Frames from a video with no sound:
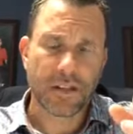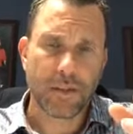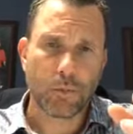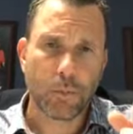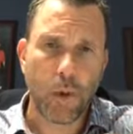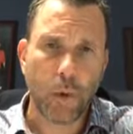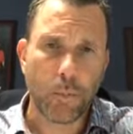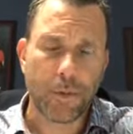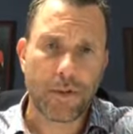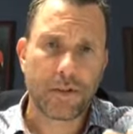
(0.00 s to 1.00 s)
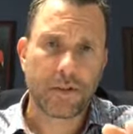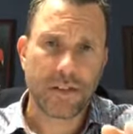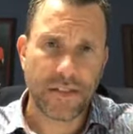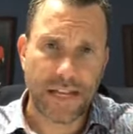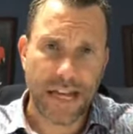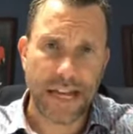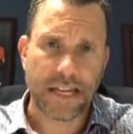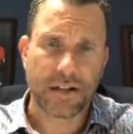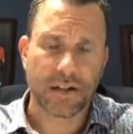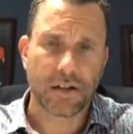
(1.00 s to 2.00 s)
the rope to the
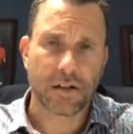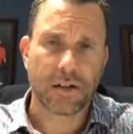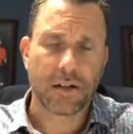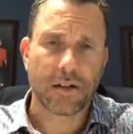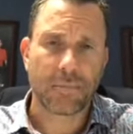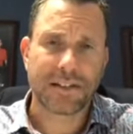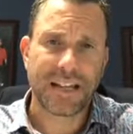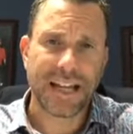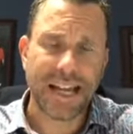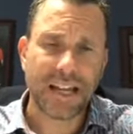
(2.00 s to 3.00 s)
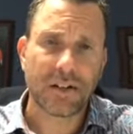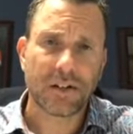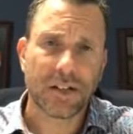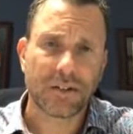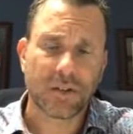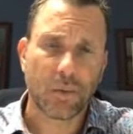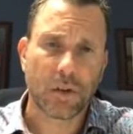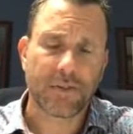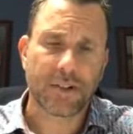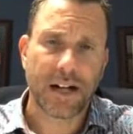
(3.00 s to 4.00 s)
anchor, but the anchor is the
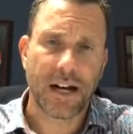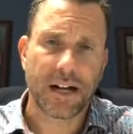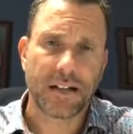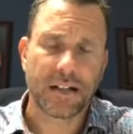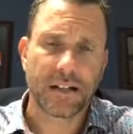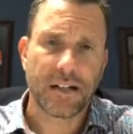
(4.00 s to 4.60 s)
Word of God.